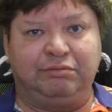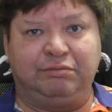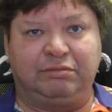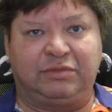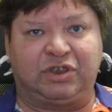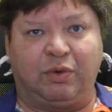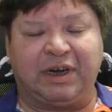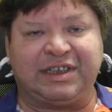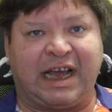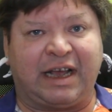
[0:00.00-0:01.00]
So what
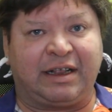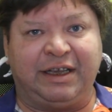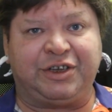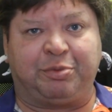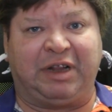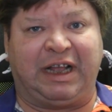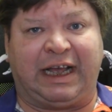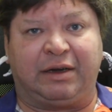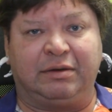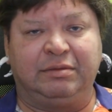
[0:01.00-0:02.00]
exactly is your
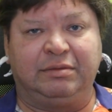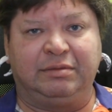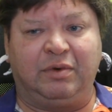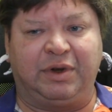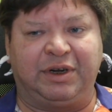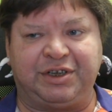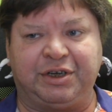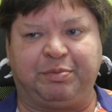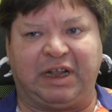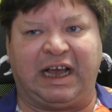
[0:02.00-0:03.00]
plan? What is your
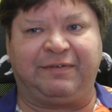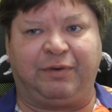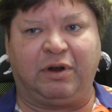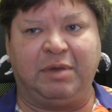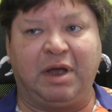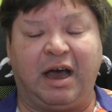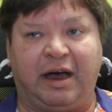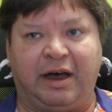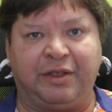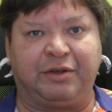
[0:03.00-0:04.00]
platform
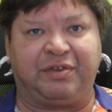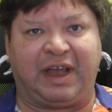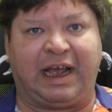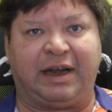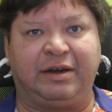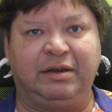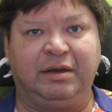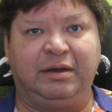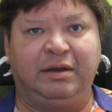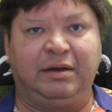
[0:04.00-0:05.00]
other than
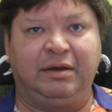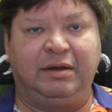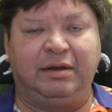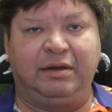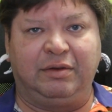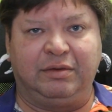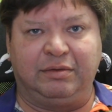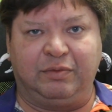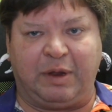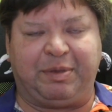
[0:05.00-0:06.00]

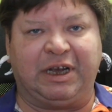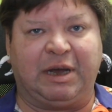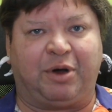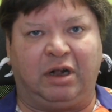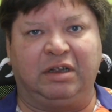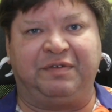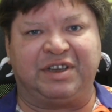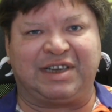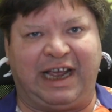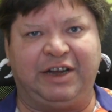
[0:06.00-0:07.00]
whipping up all of
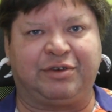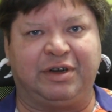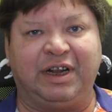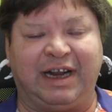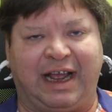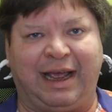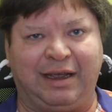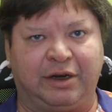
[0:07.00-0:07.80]
this hatred and anger